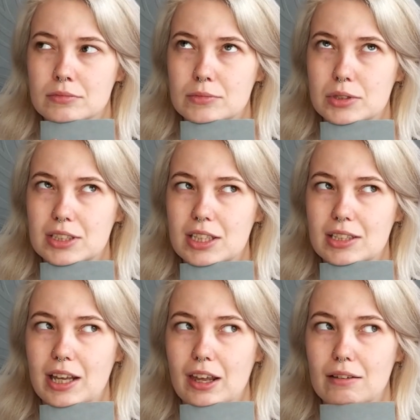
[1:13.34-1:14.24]
what's the
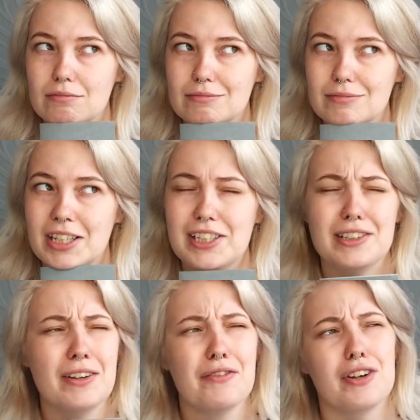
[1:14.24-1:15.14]
day?
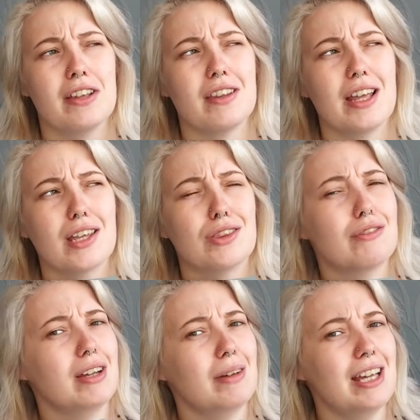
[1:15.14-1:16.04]
It's not for another like
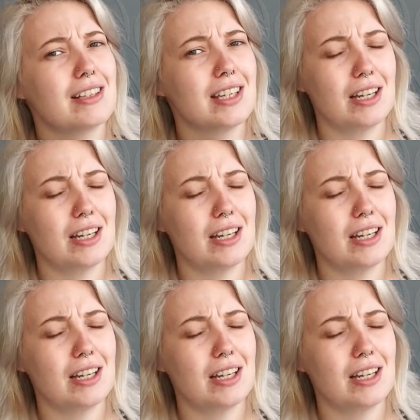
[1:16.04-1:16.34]
3 weeks,